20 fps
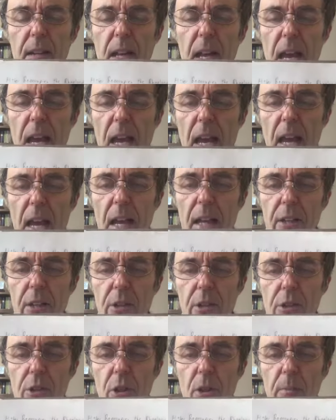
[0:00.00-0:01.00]

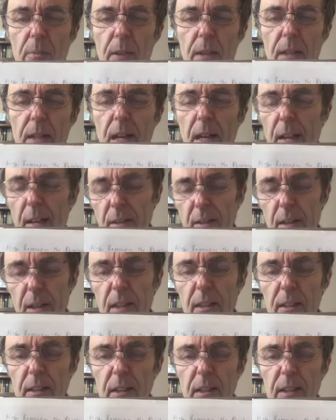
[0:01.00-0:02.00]
and Germany and
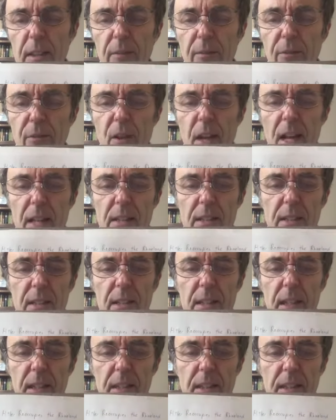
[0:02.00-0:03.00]
England and France did
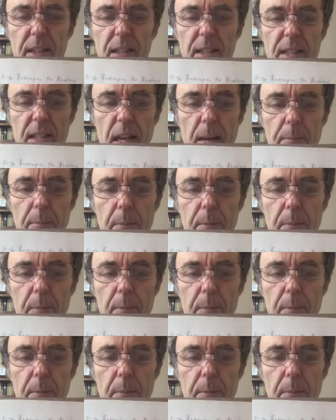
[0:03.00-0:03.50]
nothing to stop